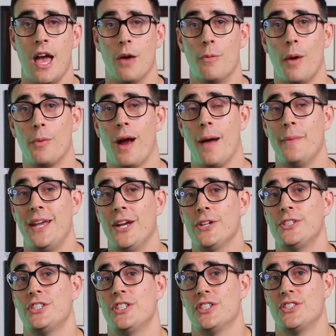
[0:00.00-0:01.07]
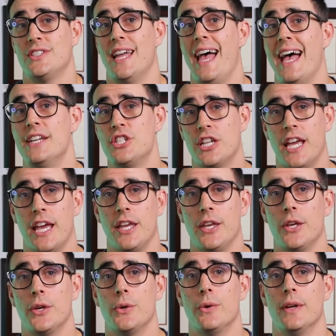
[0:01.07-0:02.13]
And remember, I'm here to educate
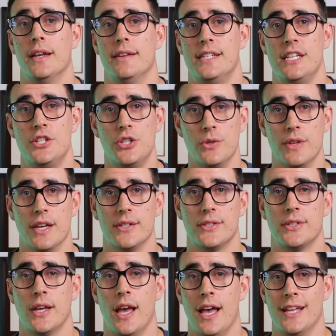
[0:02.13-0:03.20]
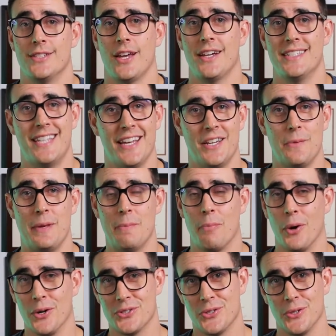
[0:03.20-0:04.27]
you and teach you this. It's not intended to be
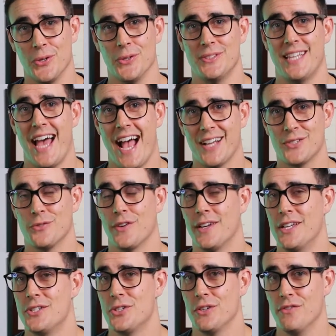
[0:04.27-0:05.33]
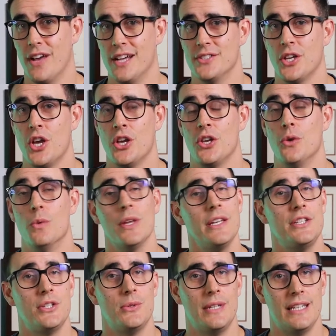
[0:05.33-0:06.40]
personal tax or financial advice. You
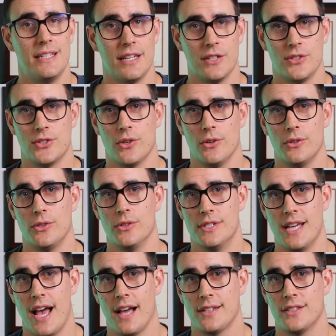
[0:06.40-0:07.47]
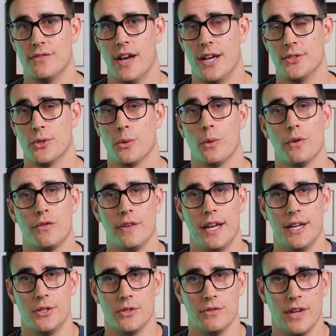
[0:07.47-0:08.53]
really do need to consult your tax advisor or
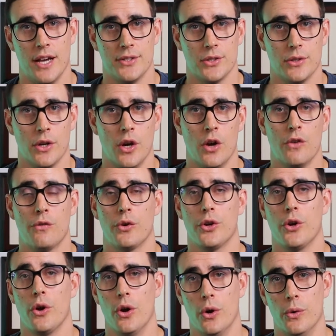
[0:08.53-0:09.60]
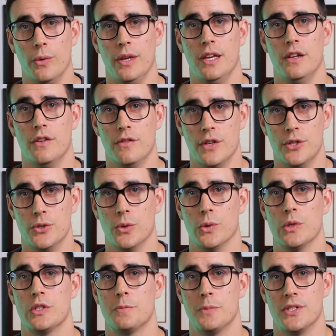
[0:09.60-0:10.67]
financial advisor for your own
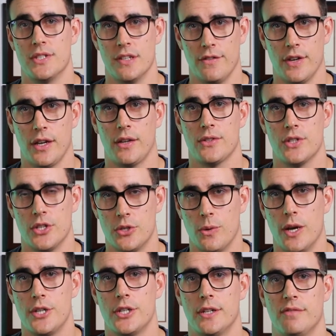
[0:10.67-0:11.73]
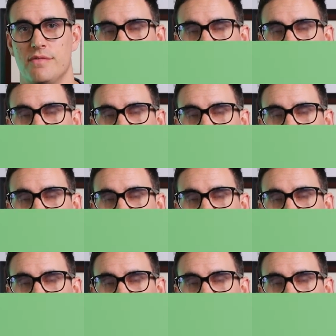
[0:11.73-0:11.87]
individual specific situation.